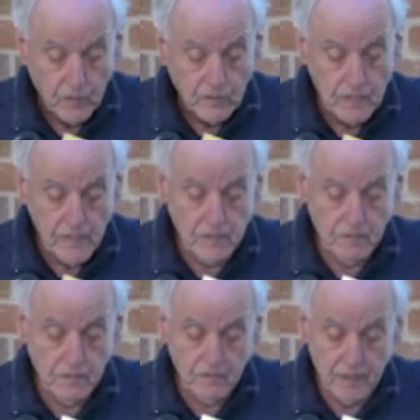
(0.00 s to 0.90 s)
Take some
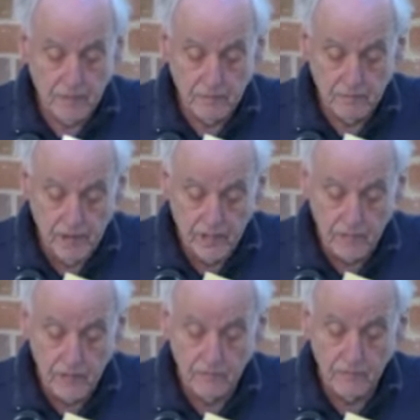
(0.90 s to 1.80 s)
of the blood and paint it
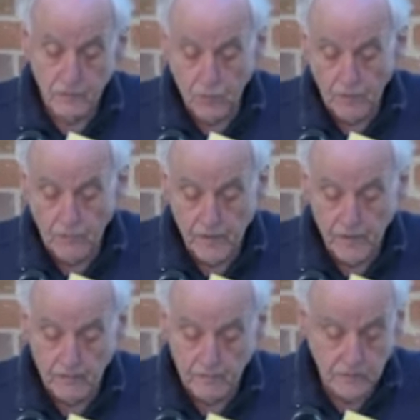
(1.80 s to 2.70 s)
over the door
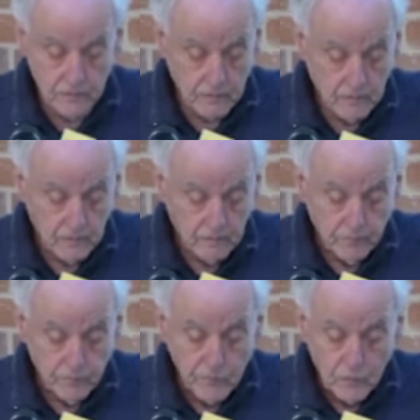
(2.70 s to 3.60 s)
frames.
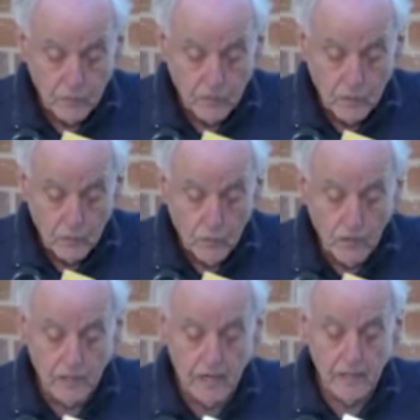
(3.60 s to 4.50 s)
Cook
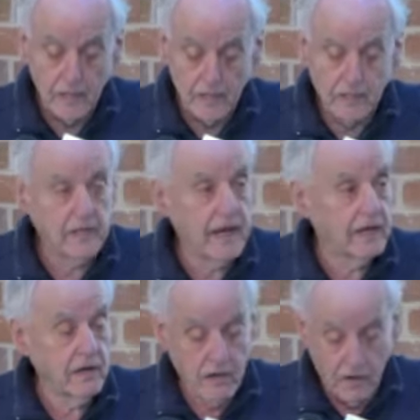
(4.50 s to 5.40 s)
it and eat it
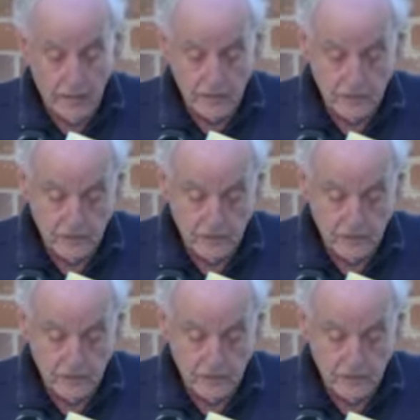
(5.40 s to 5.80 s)
that night.